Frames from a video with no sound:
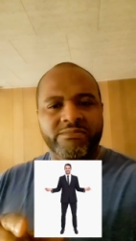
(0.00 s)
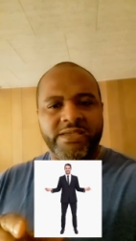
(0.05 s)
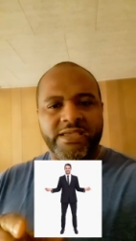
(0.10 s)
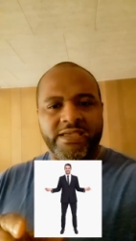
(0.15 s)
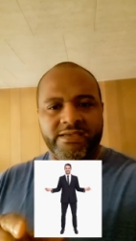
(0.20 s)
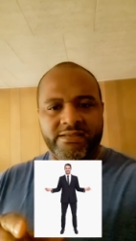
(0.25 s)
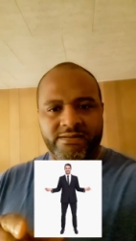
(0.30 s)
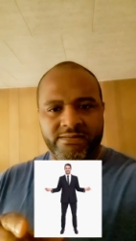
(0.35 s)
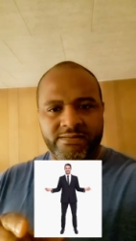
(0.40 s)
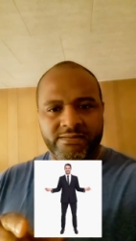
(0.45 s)
a
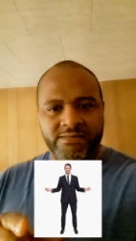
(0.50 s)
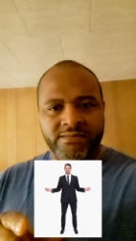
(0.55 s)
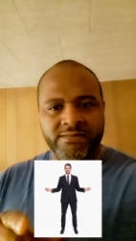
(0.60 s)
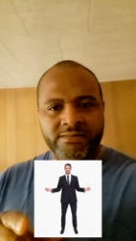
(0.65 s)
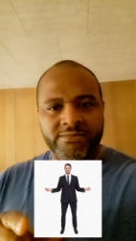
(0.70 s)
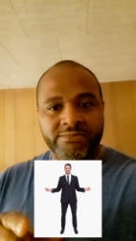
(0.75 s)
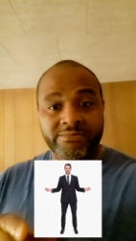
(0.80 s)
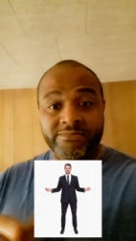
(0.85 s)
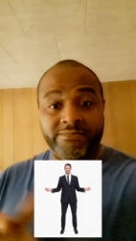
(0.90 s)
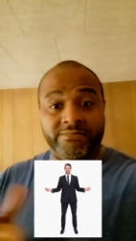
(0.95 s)
man.
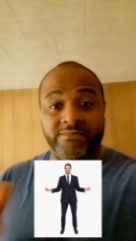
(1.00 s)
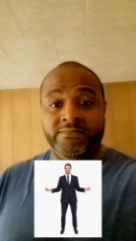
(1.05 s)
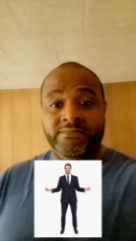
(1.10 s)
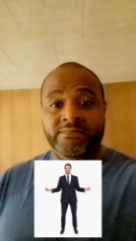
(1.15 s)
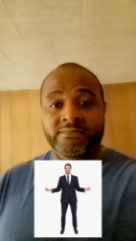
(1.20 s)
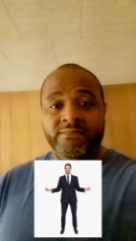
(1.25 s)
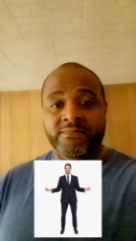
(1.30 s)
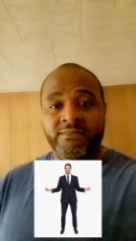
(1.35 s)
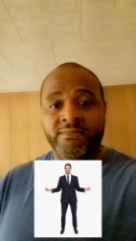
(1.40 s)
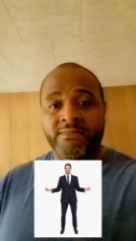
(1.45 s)
Hmm.
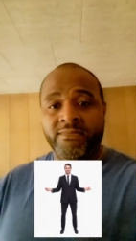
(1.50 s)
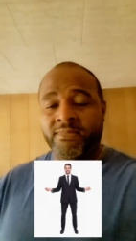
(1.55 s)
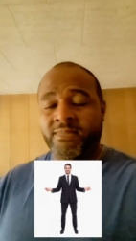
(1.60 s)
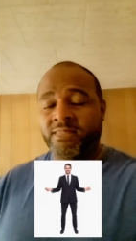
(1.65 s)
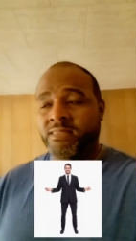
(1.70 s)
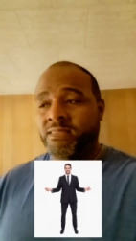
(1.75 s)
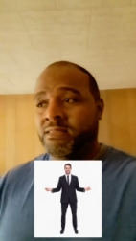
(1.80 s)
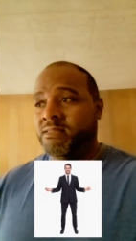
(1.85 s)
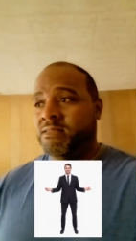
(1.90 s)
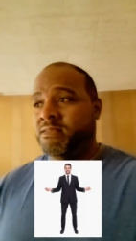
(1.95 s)

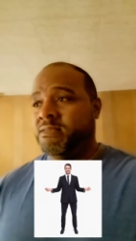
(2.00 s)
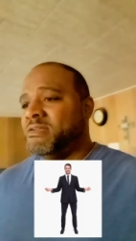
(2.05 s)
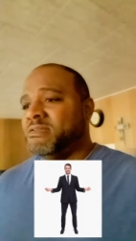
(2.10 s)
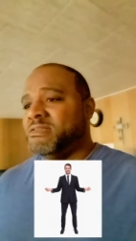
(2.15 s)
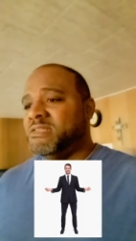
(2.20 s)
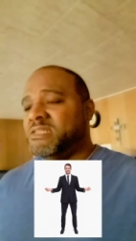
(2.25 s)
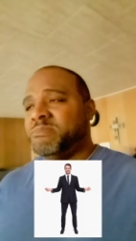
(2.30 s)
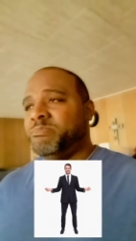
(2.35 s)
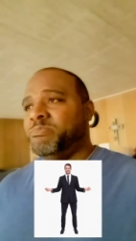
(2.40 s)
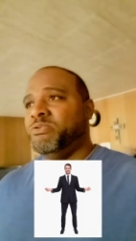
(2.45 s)

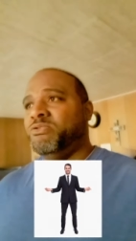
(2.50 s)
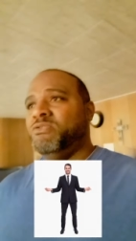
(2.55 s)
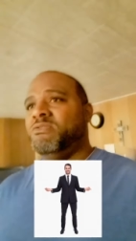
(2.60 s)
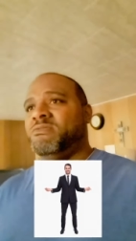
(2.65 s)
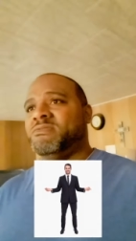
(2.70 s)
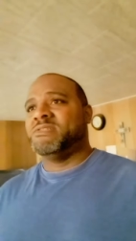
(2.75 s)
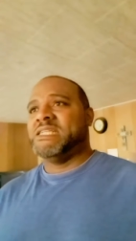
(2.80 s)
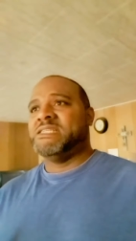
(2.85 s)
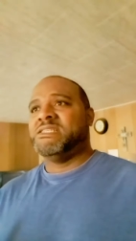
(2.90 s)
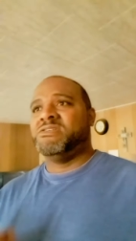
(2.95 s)
This
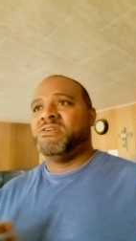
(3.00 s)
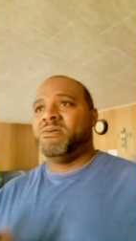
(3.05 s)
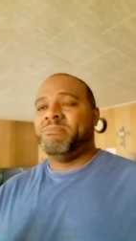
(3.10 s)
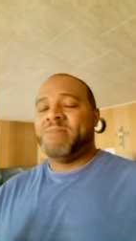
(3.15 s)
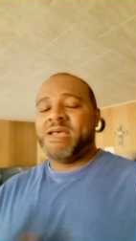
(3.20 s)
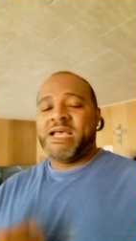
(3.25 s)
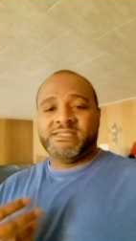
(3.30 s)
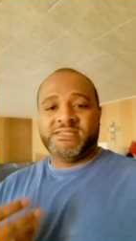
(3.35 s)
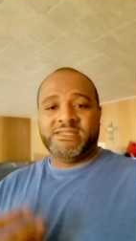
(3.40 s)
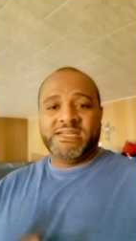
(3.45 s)
proves that your
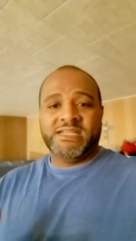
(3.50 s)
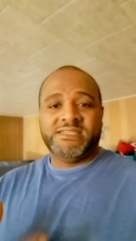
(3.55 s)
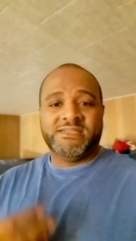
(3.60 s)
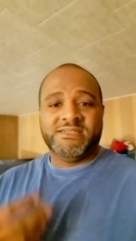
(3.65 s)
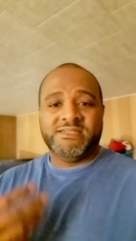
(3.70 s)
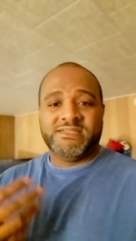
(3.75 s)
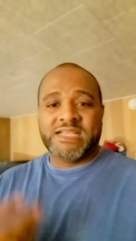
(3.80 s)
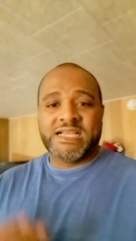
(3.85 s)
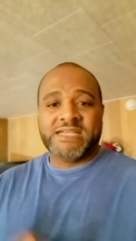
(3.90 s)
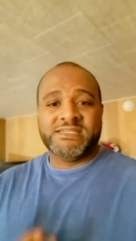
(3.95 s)

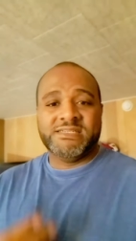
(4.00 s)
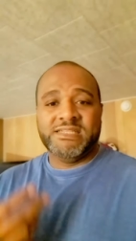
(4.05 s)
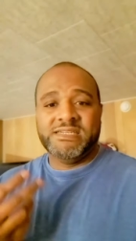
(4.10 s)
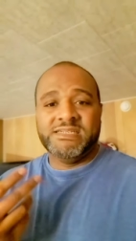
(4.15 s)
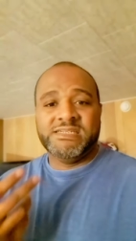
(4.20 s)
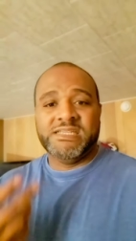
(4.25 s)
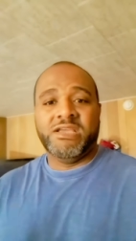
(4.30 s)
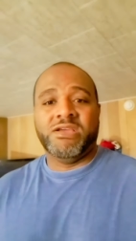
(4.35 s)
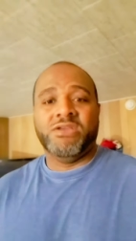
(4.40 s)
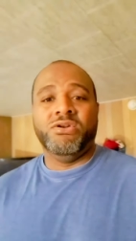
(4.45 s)
imagination is
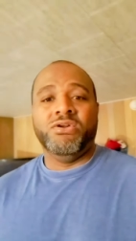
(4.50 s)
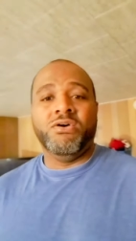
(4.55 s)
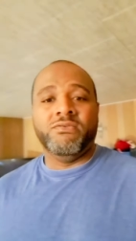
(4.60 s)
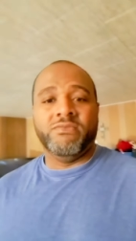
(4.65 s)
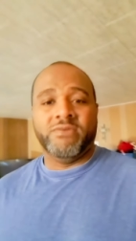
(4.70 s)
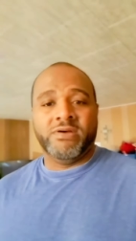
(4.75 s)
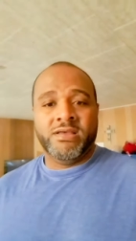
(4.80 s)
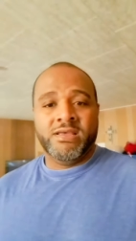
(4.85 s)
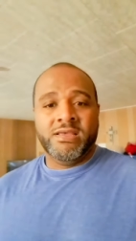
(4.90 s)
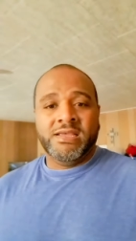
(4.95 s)
actually taking
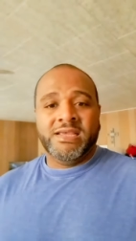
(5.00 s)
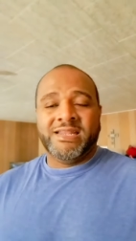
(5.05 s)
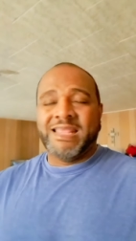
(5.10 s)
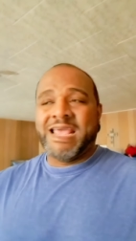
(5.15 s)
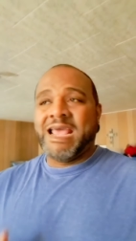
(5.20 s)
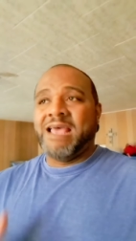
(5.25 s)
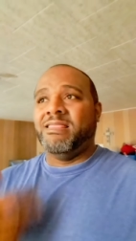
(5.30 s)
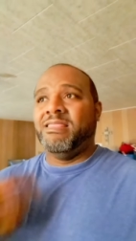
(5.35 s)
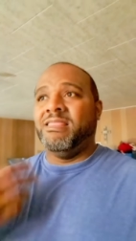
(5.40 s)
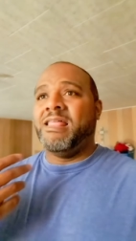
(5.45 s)
over.
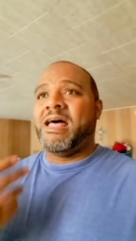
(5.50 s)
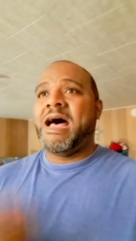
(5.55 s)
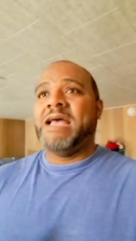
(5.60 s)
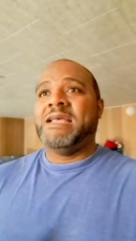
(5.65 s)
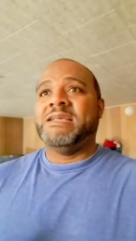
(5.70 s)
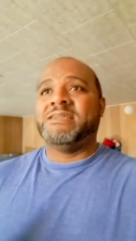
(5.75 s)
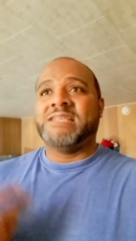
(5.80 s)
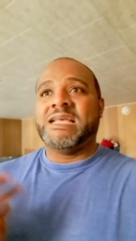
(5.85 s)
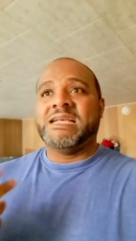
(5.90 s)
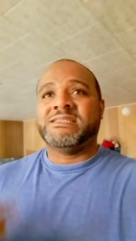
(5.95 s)
That
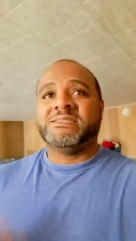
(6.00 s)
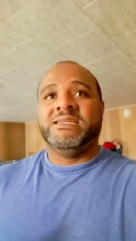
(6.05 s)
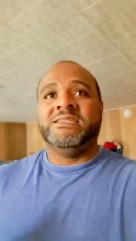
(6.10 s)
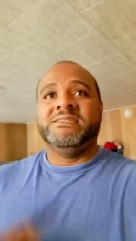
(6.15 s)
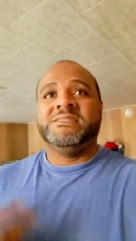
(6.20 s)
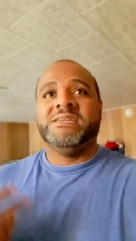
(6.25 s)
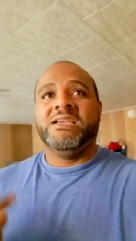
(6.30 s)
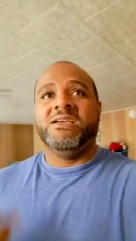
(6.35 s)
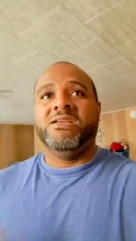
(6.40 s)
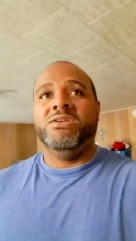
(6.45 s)
lie is
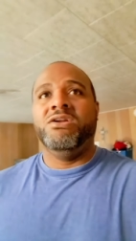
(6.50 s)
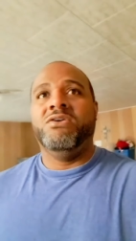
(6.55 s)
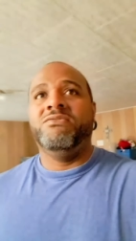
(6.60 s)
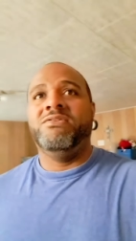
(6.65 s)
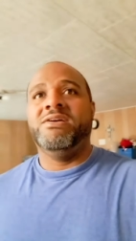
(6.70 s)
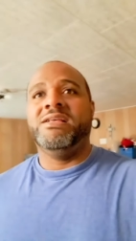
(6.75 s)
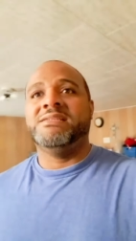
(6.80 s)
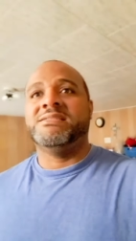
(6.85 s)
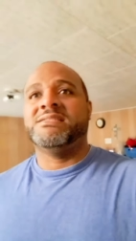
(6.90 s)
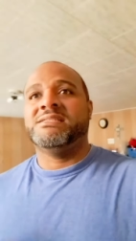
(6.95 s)
actually taking
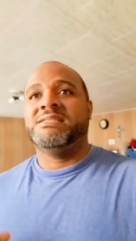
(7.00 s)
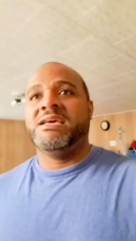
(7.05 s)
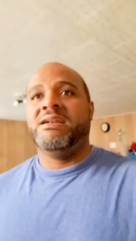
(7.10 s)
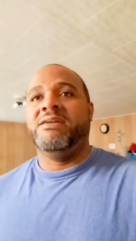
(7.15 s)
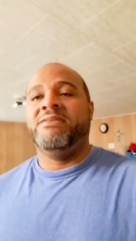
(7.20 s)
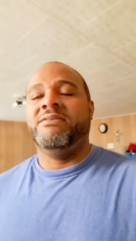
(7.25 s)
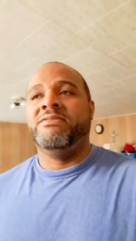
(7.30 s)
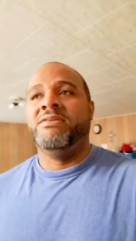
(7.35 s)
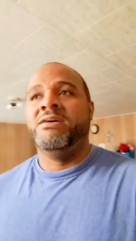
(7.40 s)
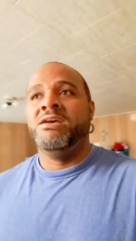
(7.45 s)
over
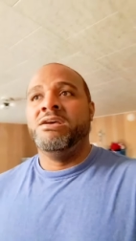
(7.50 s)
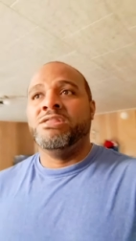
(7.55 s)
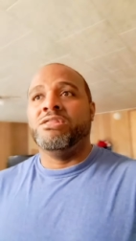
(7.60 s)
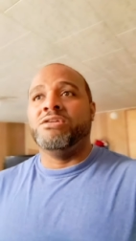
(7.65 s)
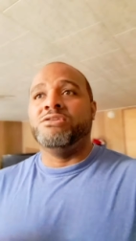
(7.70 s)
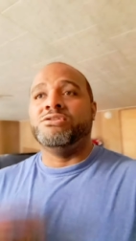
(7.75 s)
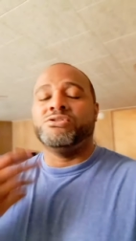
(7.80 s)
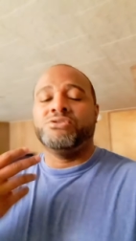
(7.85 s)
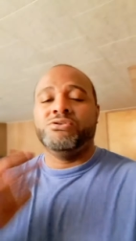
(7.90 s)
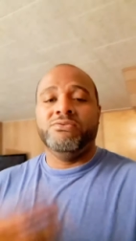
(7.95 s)
instead of
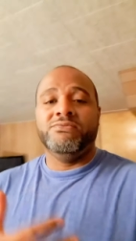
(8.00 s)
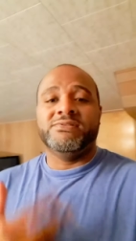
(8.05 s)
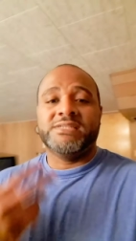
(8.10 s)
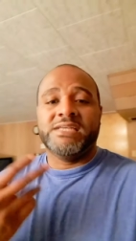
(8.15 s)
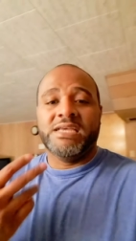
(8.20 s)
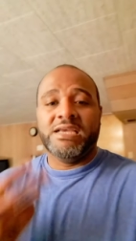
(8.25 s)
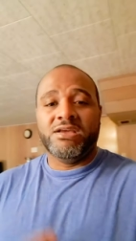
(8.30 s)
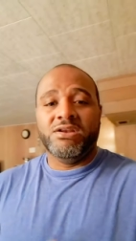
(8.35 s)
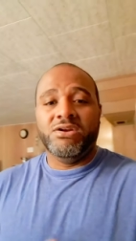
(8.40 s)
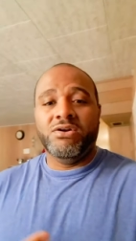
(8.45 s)
the truth
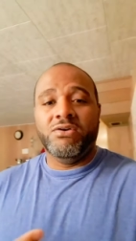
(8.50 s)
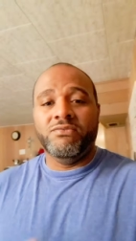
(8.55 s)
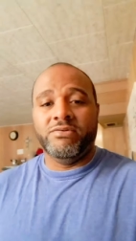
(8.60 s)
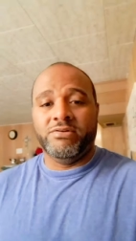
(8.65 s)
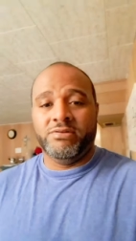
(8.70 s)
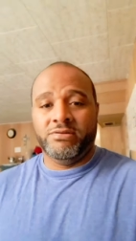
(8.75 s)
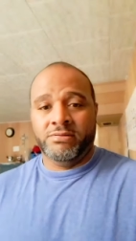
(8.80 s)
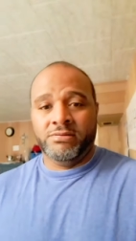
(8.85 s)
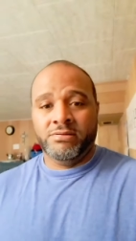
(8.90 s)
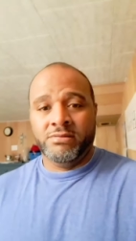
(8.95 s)
taking
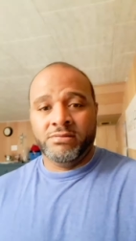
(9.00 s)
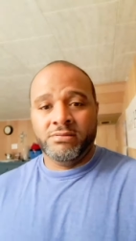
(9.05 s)
over